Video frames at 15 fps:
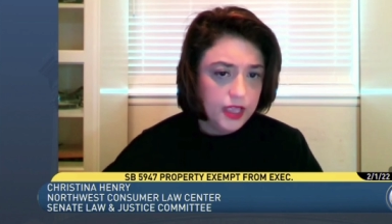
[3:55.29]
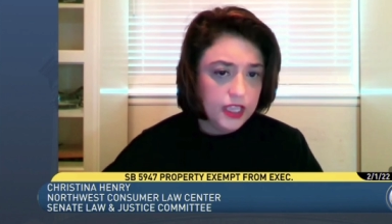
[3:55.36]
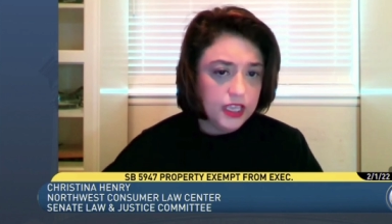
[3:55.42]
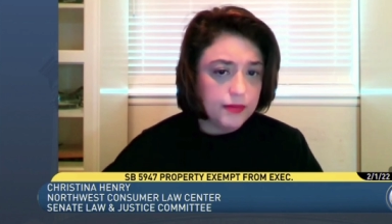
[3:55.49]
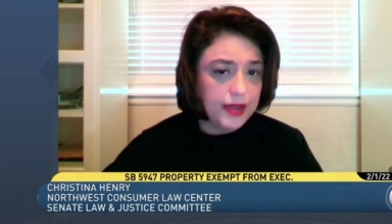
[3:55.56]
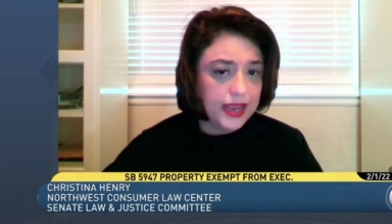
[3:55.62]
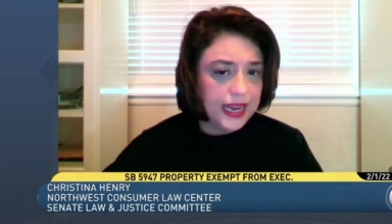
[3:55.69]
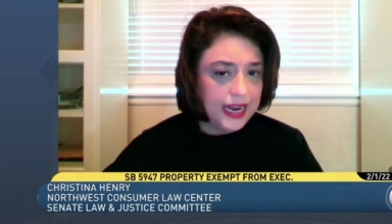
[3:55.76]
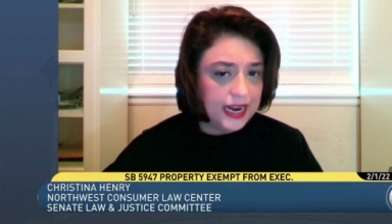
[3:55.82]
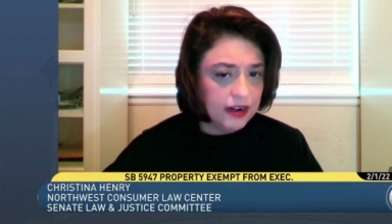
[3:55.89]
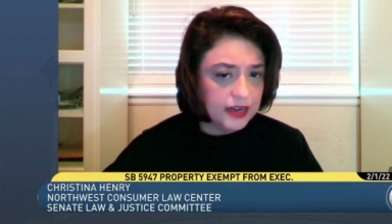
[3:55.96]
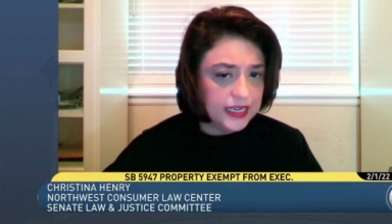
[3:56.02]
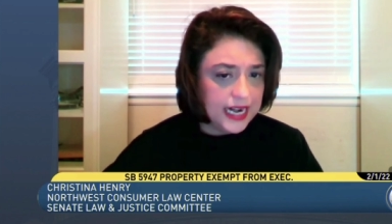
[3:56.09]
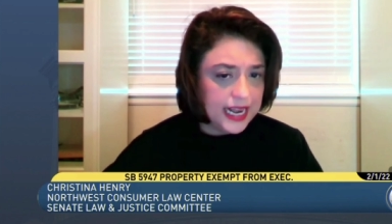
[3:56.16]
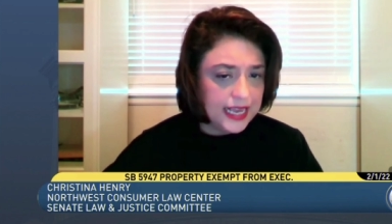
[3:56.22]
You may hear
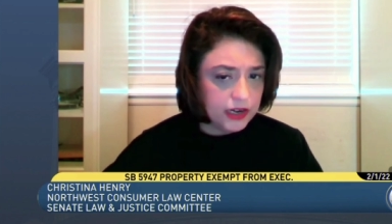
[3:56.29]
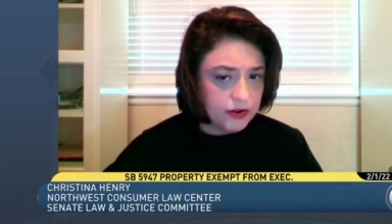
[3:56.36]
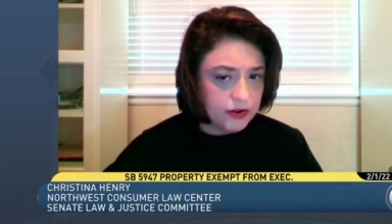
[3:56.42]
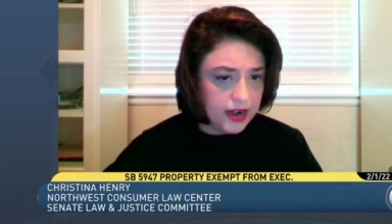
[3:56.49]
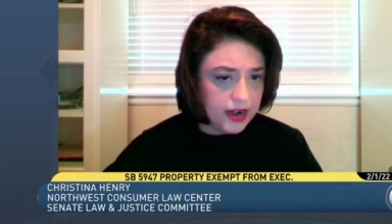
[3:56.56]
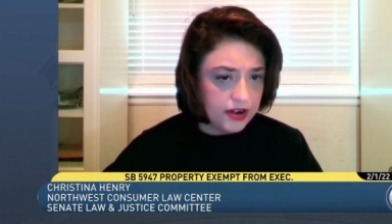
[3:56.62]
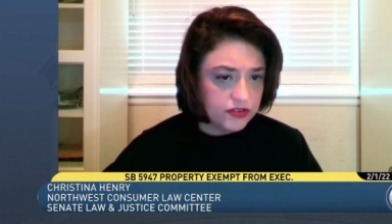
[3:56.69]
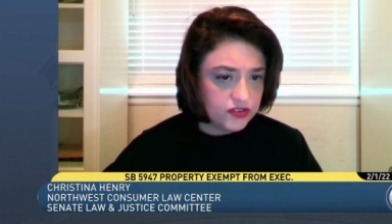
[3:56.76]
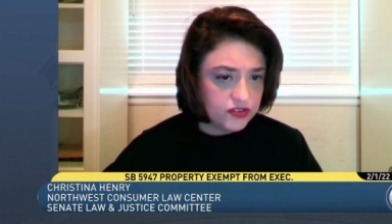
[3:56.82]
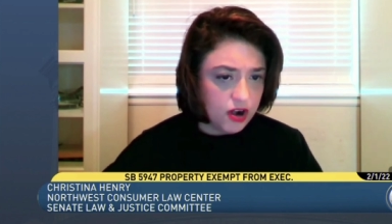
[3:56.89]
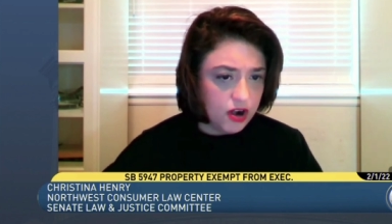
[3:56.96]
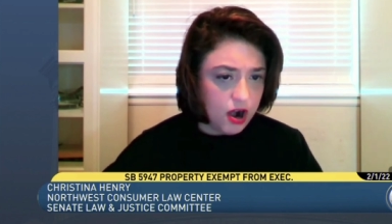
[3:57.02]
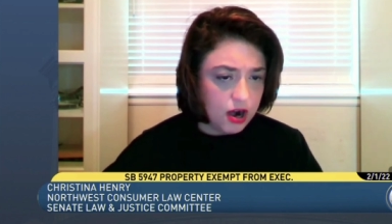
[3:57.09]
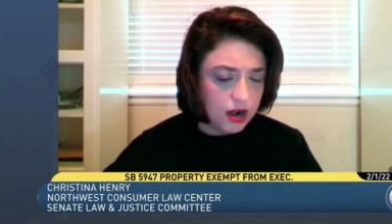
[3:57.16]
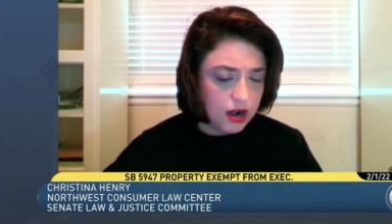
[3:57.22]
today that creditors are
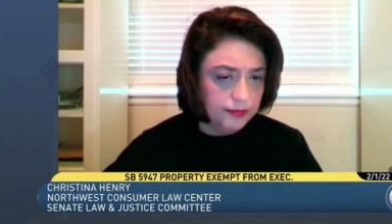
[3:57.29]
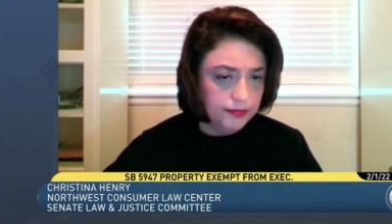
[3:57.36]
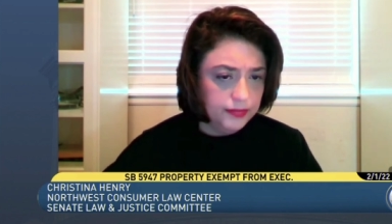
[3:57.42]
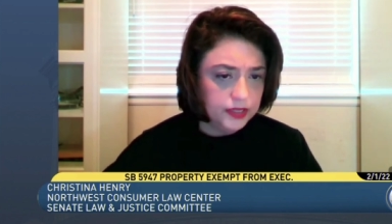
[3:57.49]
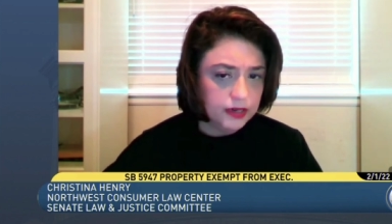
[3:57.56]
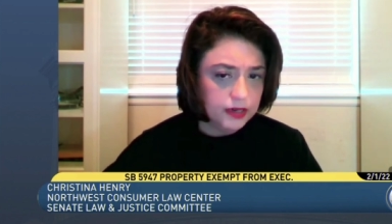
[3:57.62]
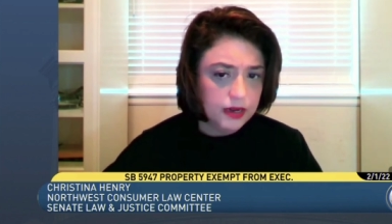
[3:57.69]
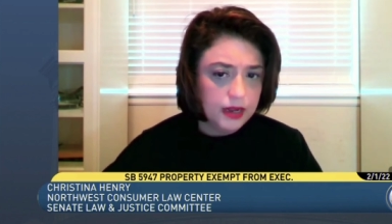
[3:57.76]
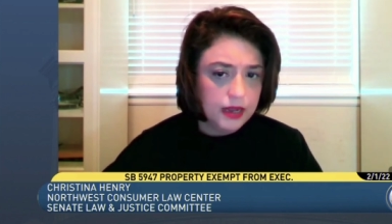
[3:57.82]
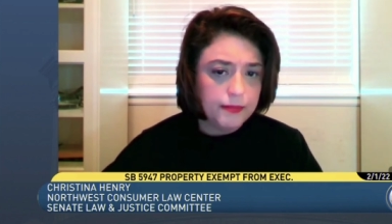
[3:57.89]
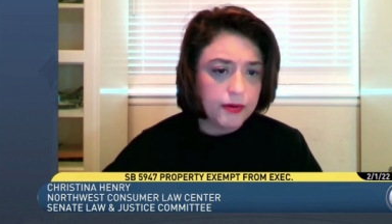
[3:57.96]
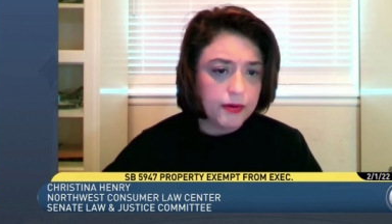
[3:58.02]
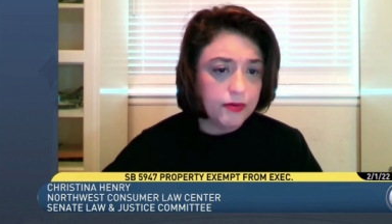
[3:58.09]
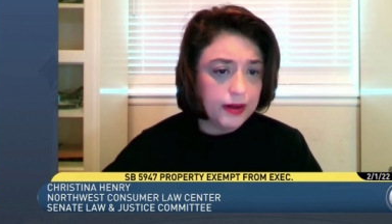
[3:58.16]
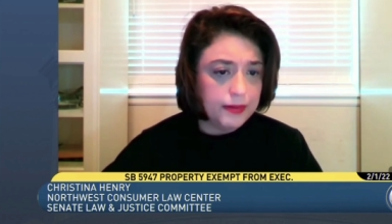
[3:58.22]
harmed,
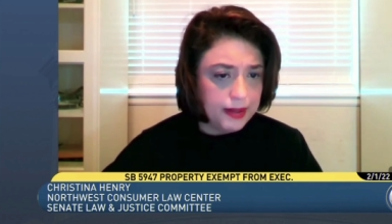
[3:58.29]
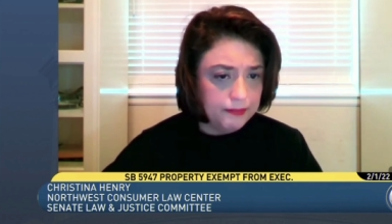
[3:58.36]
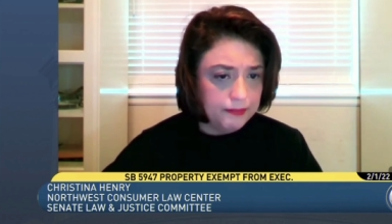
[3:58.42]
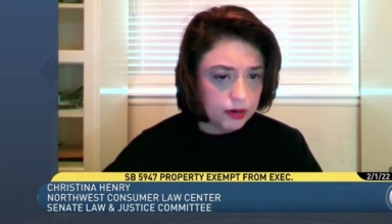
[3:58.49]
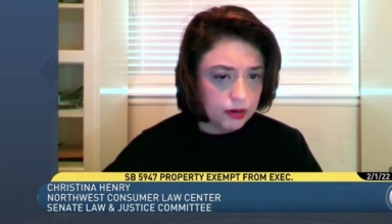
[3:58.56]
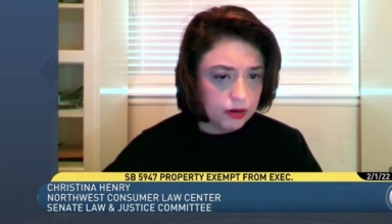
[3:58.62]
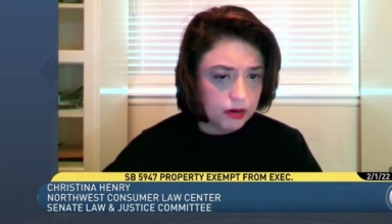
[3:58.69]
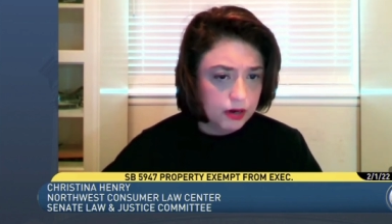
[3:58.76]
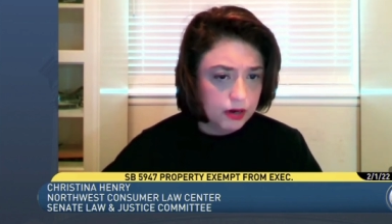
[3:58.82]
but remember,